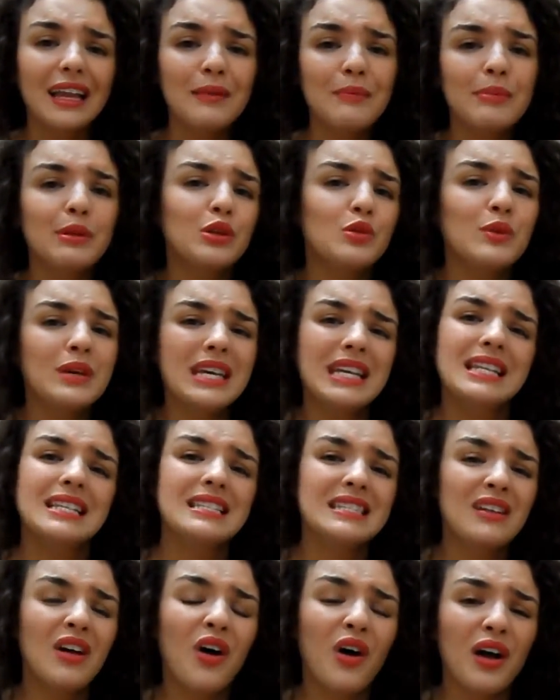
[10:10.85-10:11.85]
an
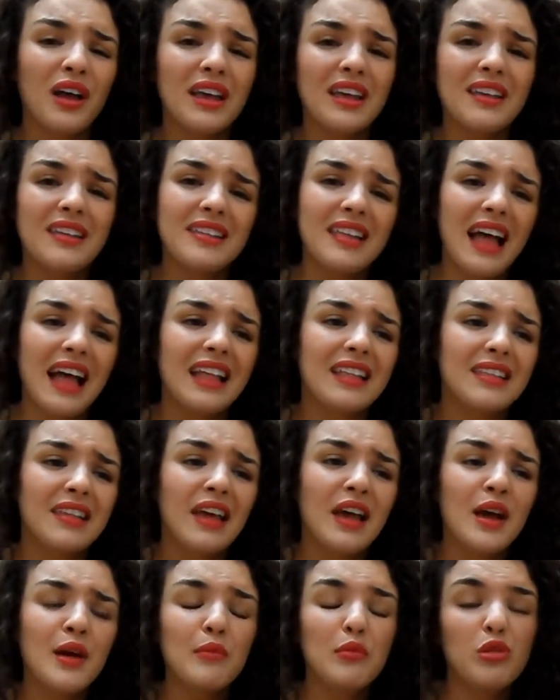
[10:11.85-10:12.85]
in-between size and
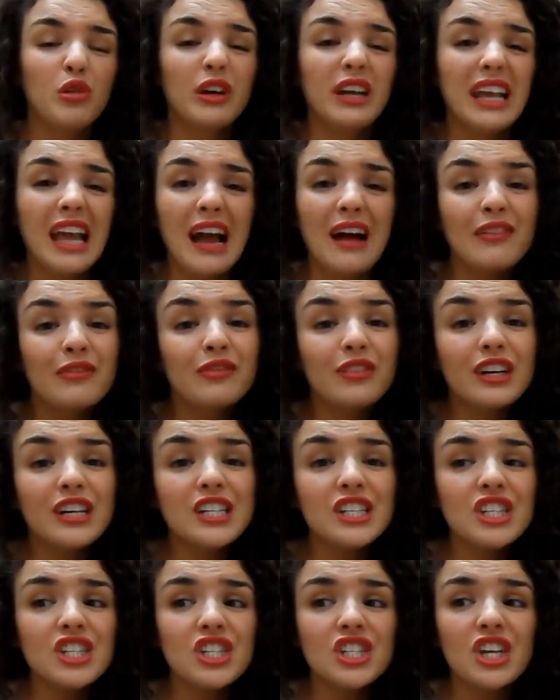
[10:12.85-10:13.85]
pretty
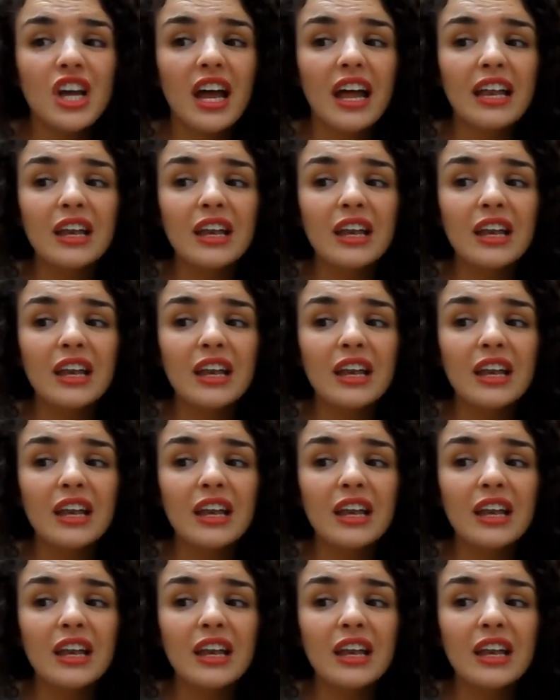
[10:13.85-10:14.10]
average,